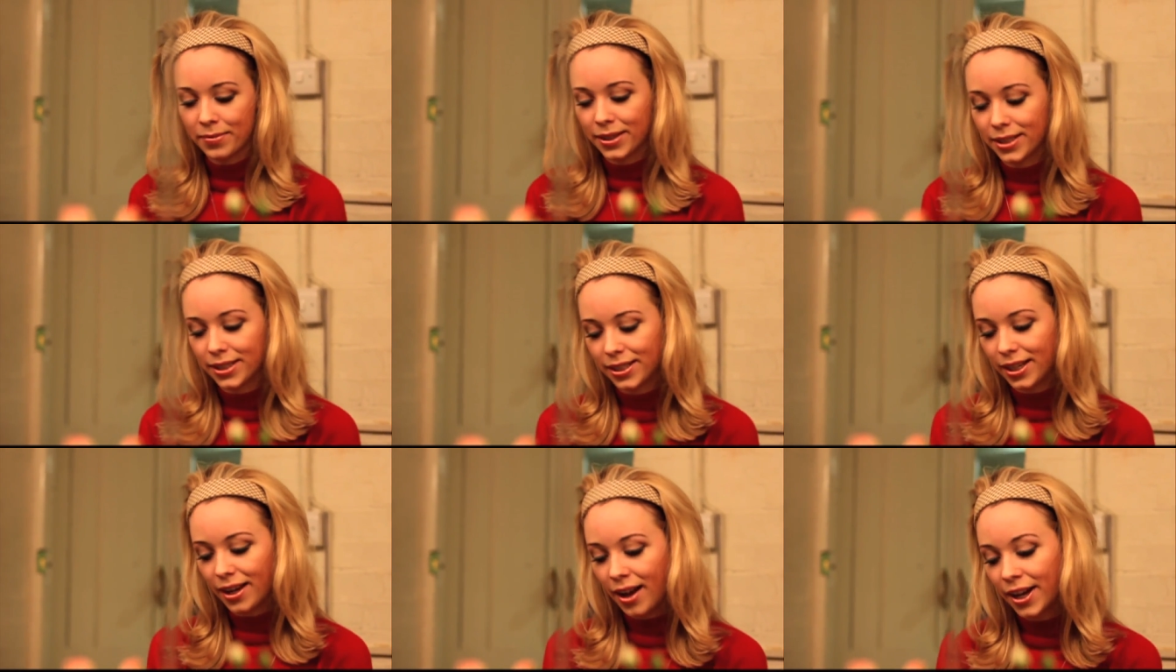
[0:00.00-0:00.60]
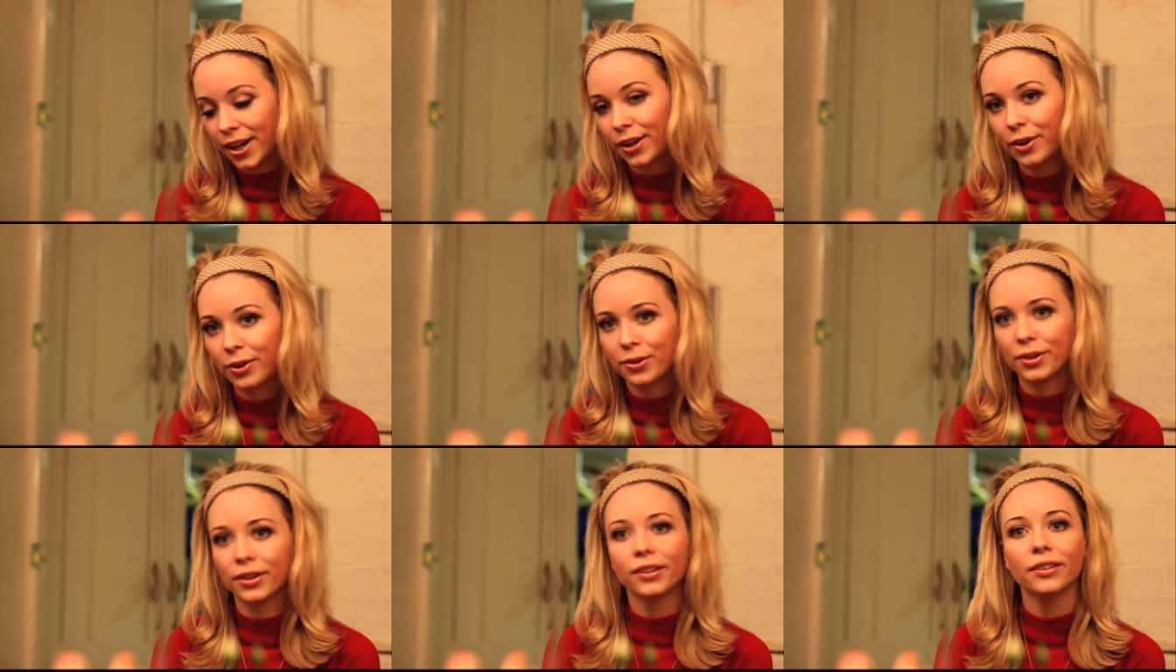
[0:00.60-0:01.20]
But I
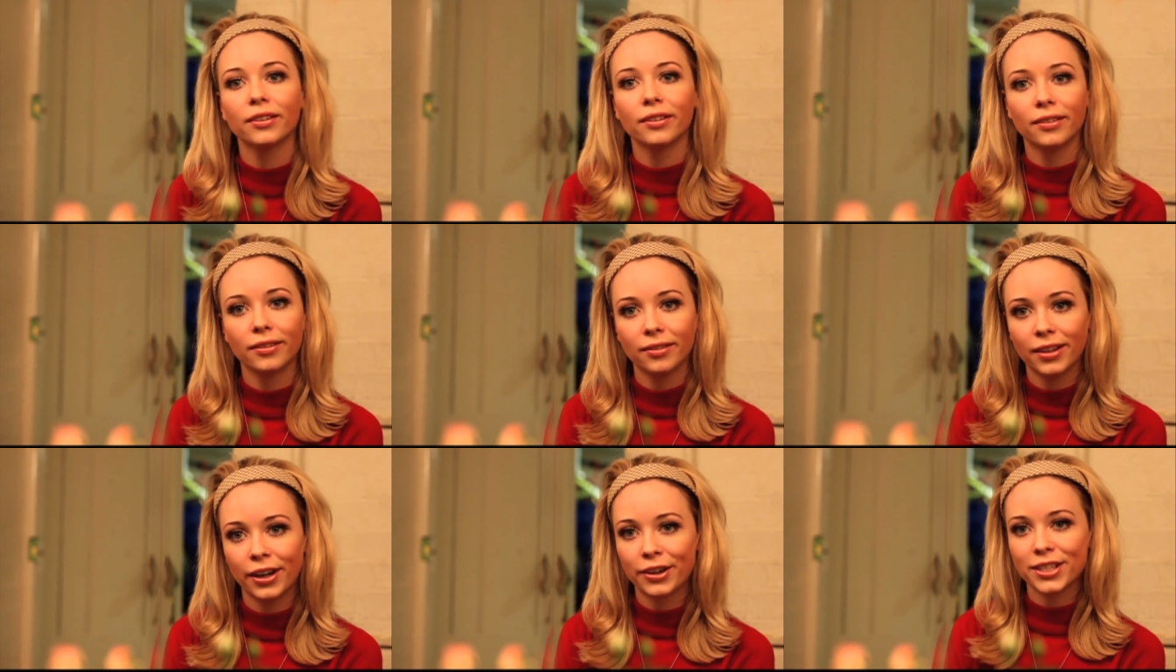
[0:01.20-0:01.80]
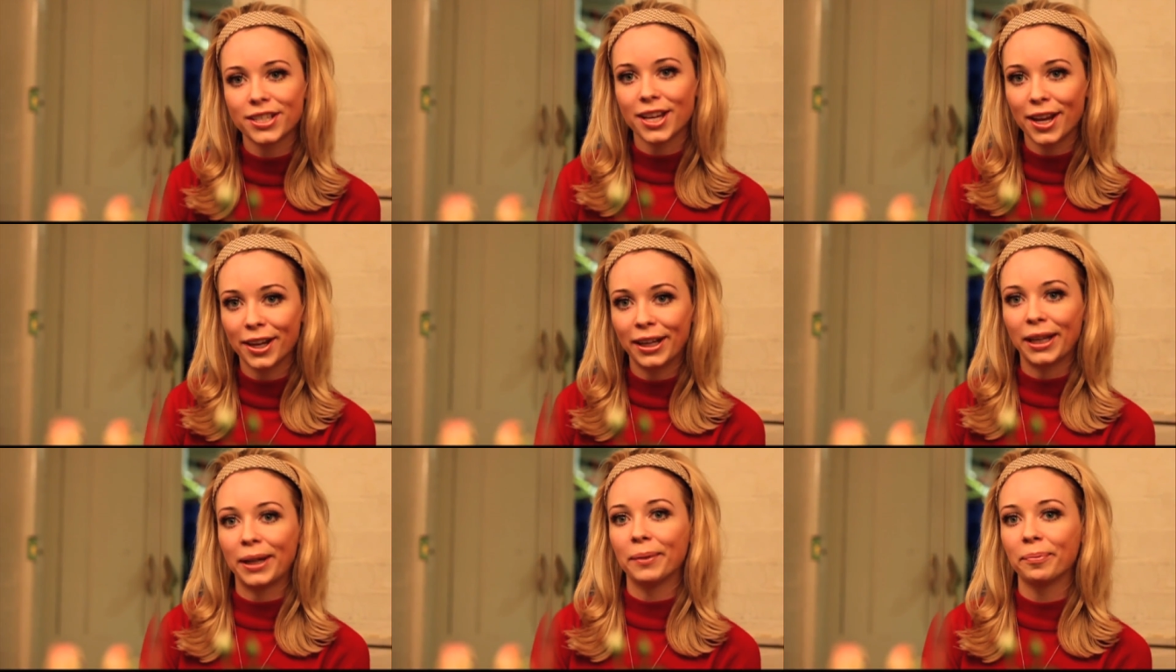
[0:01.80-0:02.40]
know that there are
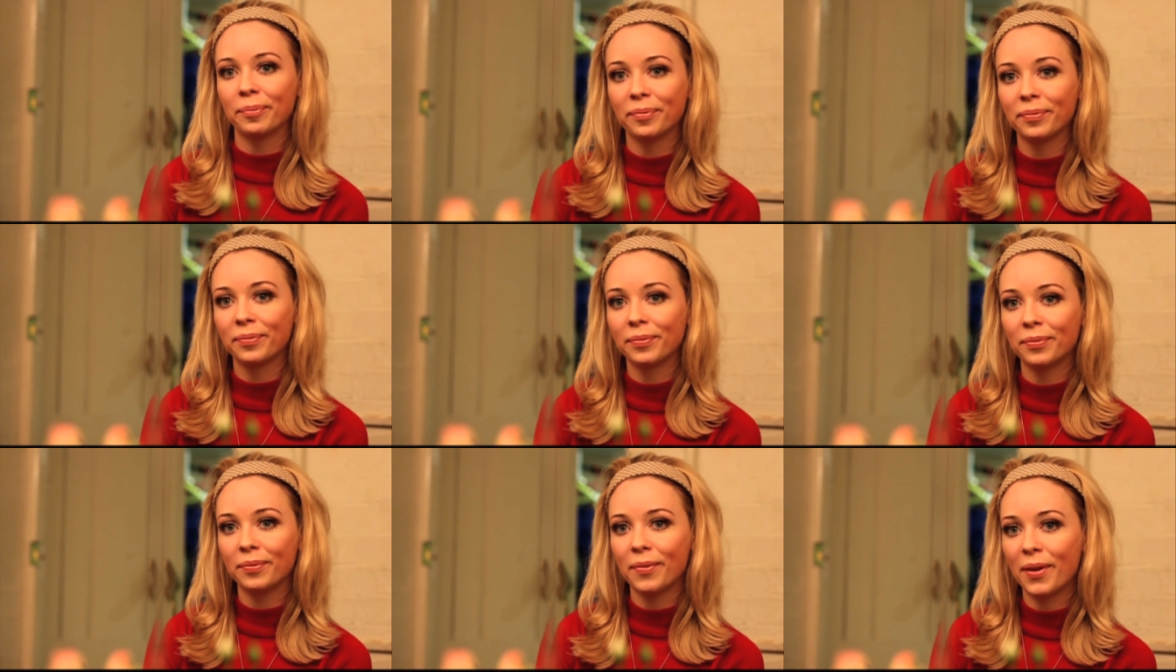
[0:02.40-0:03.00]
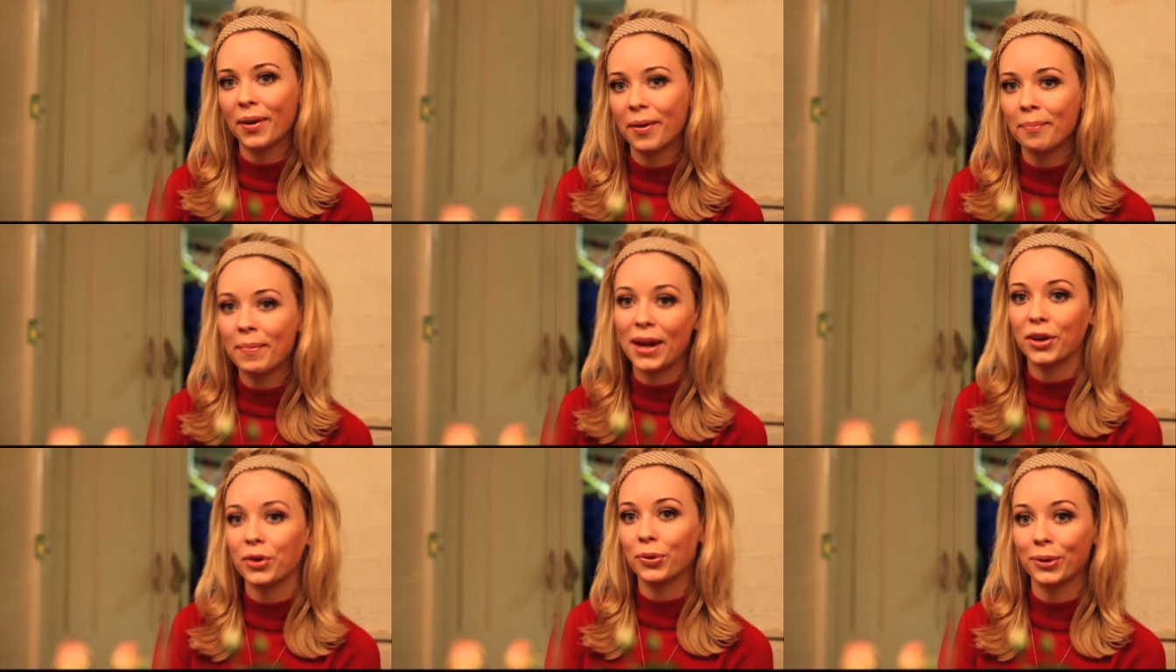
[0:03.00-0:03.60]
certainly
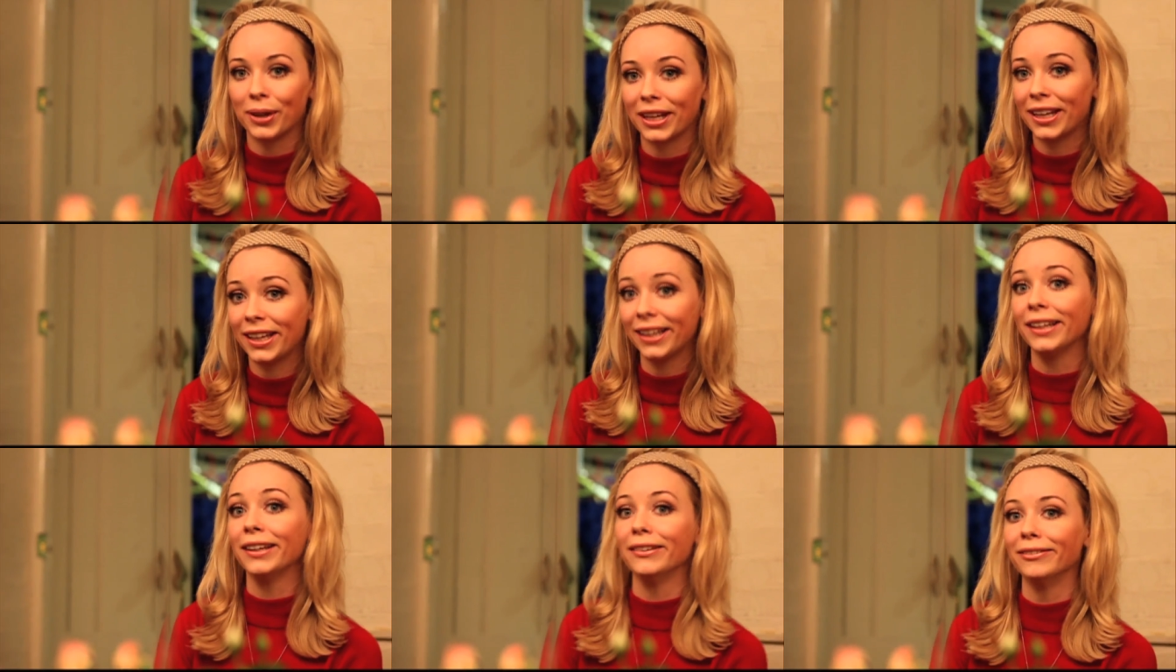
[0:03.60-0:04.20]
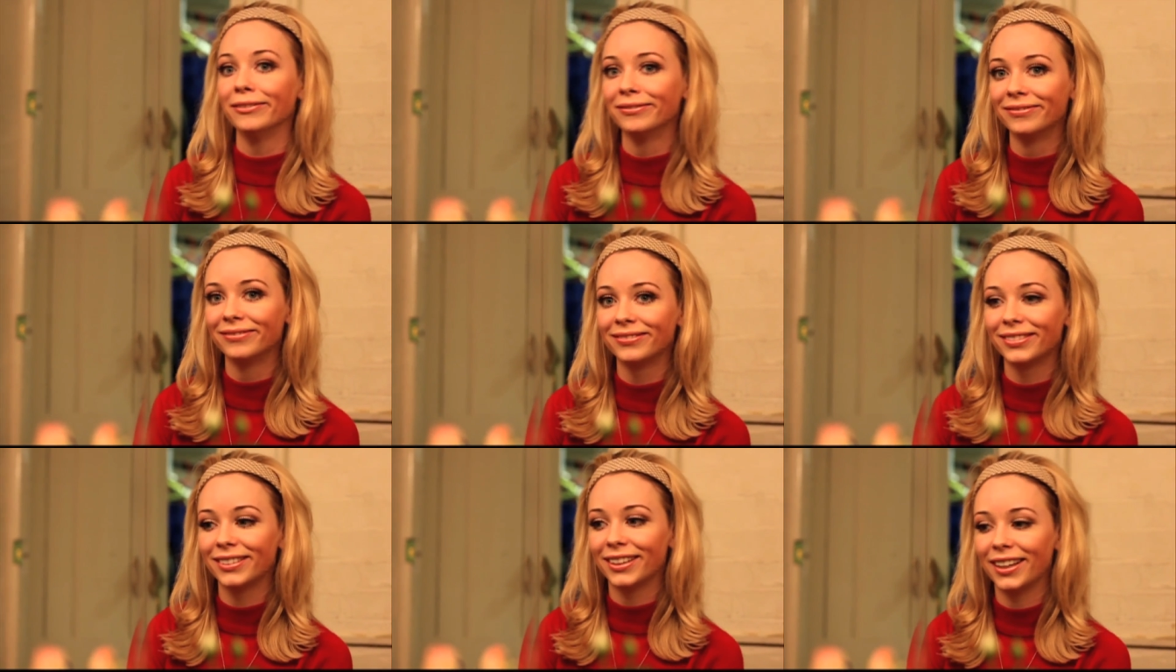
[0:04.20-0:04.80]
men who are keen.
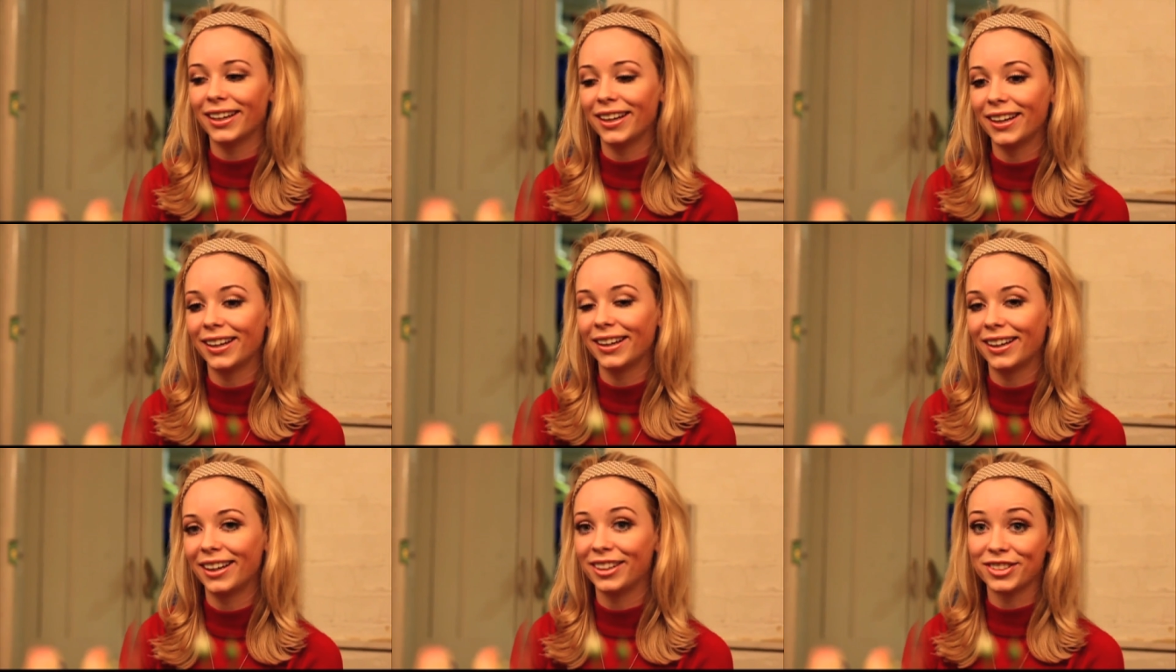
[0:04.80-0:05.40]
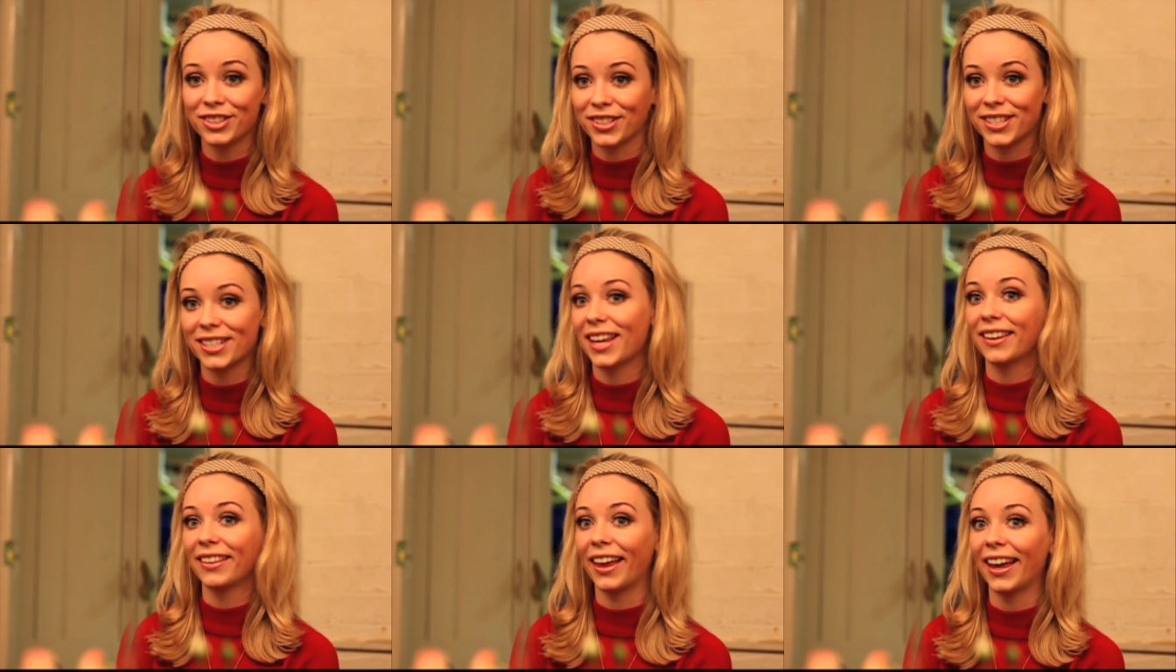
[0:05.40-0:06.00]
I'll just
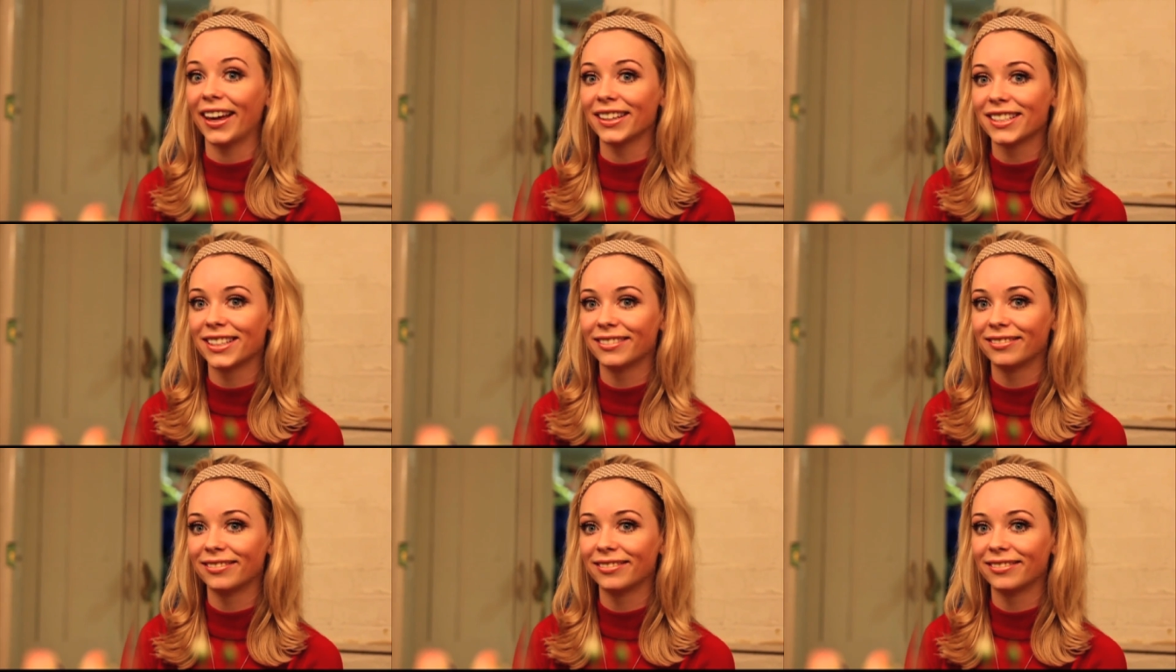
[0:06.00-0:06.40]
say that.